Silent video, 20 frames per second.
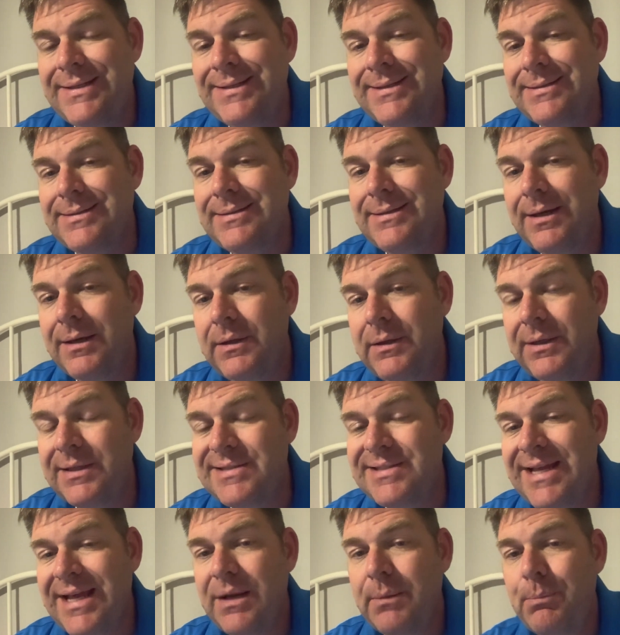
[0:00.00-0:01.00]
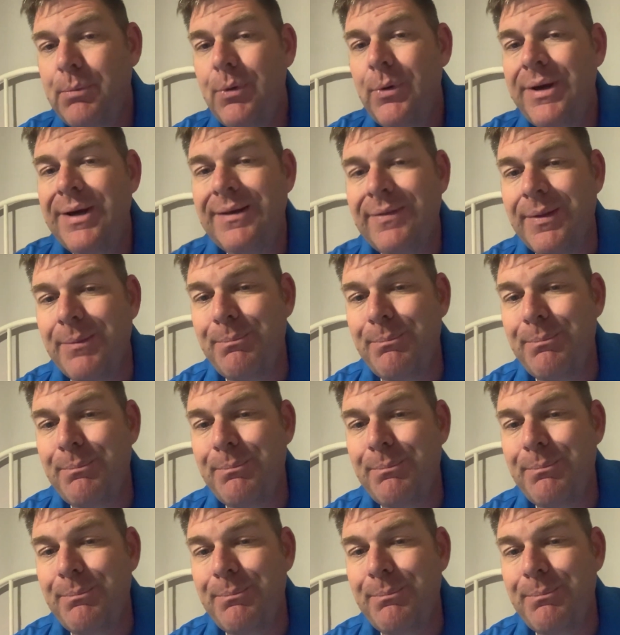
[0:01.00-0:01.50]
it's not a point on the